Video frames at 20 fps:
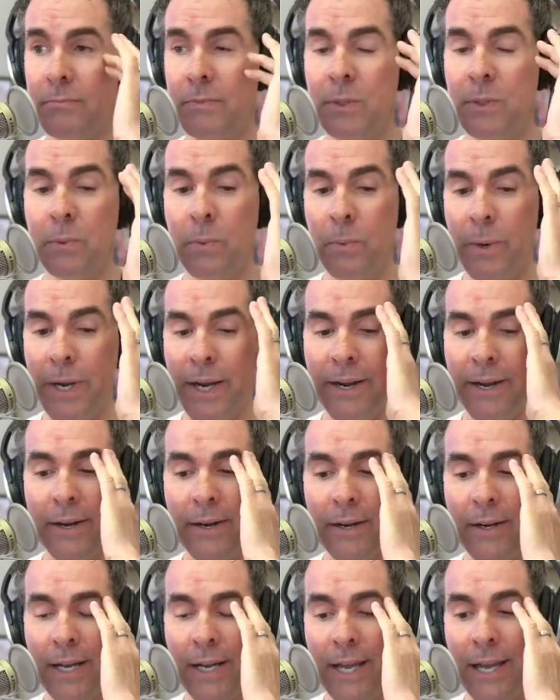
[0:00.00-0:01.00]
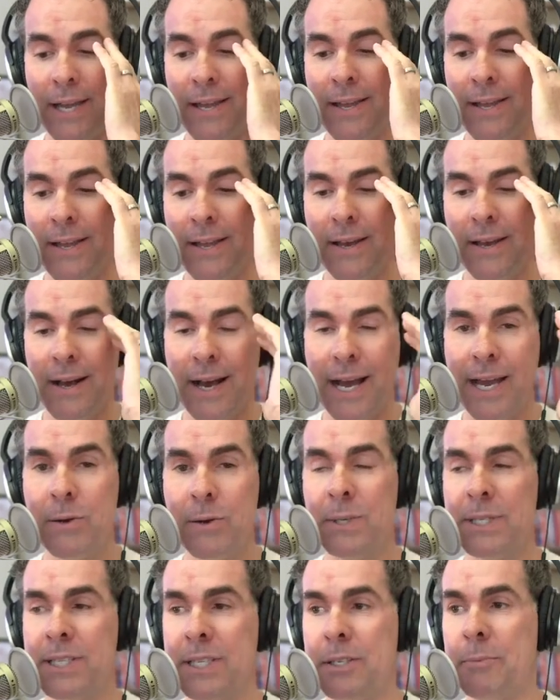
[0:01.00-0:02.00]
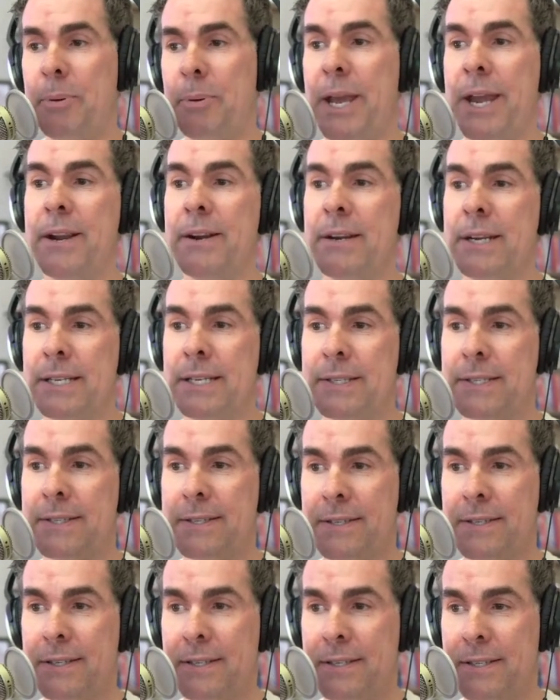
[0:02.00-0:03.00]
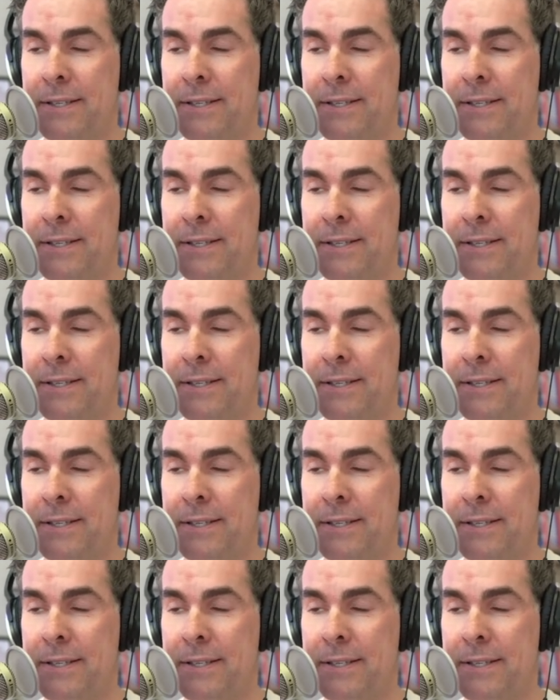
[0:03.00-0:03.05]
where I was in Paris